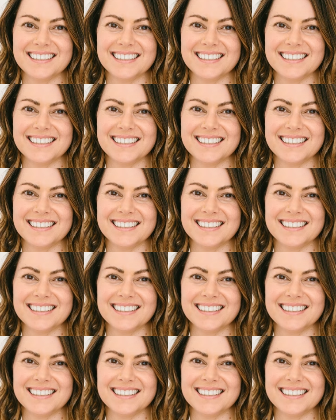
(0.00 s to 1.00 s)

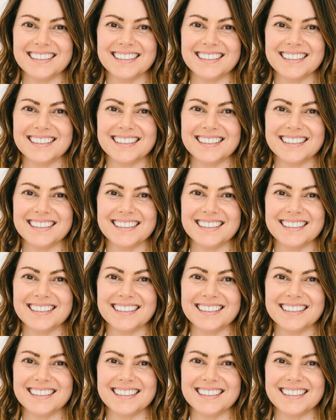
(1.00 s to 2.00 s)

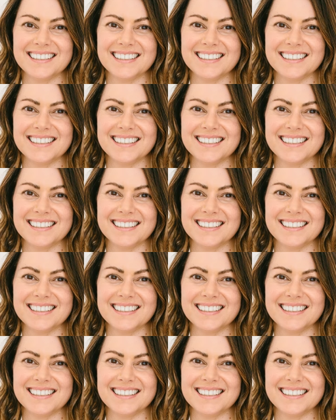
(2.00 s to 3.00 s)

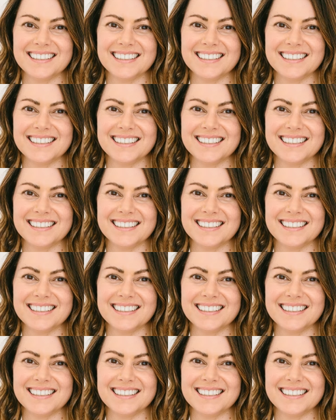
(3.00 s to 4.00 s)

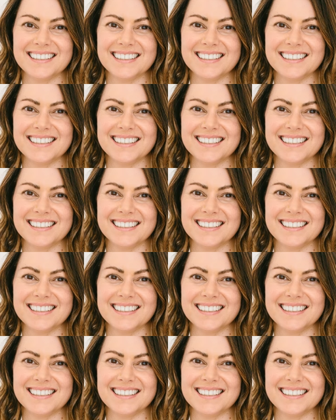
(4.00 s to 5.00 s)

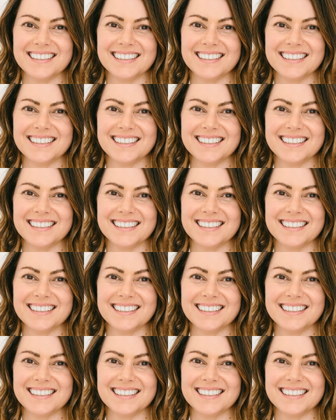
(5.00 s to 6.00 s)

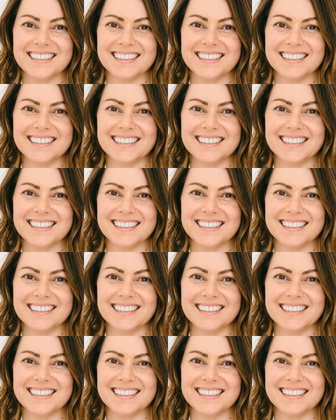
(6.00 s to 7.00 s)

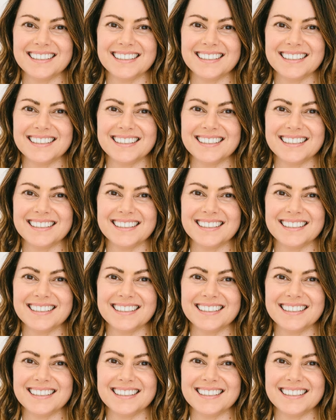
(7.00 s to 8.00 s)
[no speech]